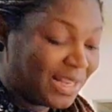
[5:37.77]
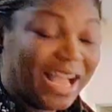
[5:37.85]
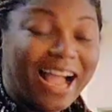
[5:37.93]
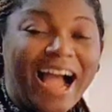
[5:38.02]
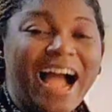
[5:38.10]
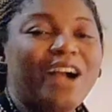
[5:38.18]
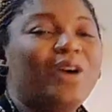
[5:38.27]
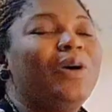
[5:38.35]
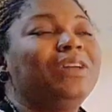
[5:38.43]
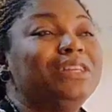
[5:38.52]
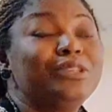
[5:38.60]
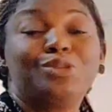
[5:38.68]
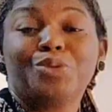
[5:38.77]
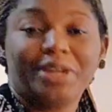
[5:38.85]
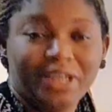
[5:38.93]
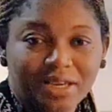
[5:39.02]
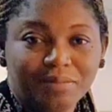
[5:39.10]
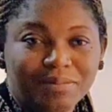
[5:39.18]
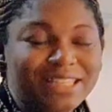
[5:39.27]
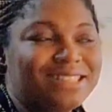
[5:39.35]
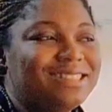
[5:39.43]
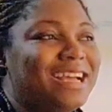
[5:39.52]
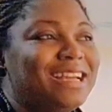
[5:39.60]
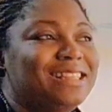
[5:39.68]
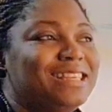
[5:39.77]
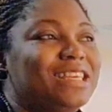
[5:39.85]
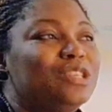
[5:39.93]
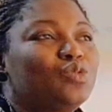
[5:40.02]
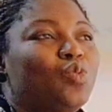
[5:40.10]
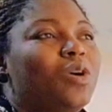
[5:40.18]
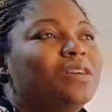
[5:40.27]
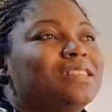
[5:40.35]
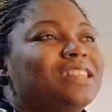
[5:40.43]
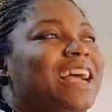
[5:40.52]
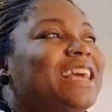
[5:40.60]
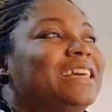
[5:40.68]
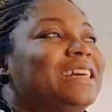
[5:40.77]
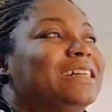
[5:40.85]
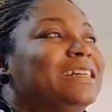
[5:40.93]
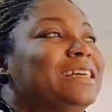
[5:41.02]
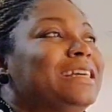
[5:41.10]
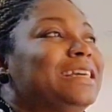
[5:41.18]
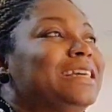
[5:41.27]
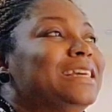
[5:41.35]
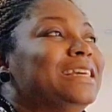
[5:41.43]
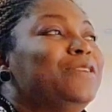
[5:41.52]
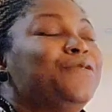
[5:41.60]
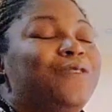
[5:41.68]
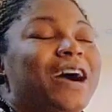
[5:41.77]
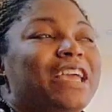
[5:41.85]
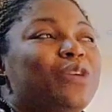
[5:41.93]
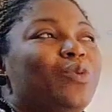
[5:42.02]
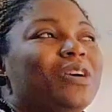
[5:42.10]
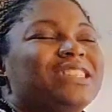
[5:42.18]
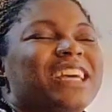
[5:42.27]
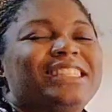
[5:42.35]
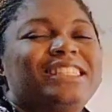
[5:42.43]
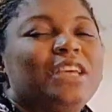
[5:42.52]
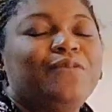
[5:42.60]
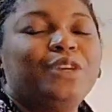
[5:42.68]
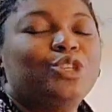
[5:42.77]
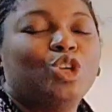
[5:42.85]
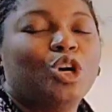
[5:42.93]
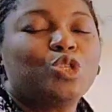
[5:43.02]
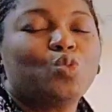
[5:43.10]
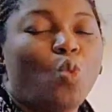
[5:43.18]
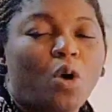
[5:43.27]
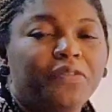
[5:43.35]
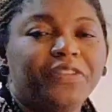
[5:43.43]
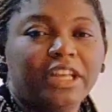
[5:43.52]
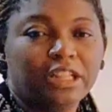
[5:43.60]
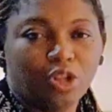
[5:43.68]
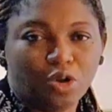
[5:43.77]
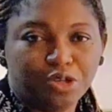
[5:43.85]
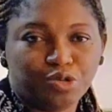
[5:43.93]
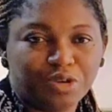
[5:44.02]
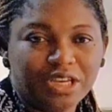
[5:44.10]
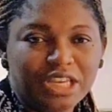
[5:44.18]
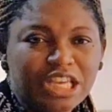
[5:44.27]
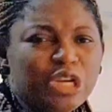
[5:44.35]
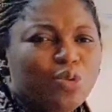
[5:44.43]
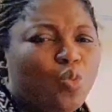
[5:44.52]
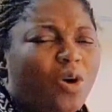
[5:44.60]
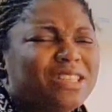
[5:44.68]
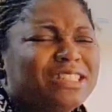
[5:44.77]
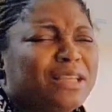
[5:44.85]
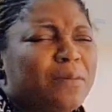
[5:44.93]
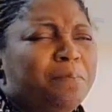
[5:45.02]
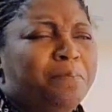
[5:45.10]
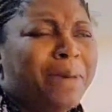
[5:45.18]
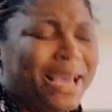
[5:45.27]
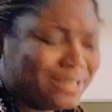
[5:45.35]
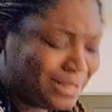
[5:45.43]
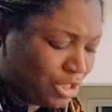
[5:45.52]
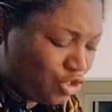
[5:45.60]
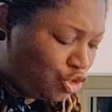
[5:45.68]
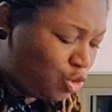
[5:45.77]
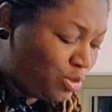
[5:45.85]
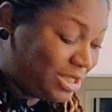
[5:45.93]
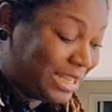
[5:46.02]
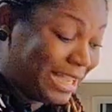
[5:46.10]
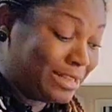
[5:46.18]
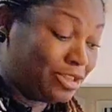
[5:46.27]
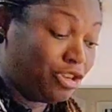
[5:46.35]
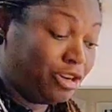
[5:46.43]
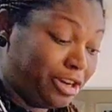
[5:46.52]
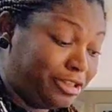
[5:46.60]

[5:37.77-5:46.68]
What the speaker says: According to him, he said it was like, in fact, it was as if he just won a lottery. It was the best news he has heard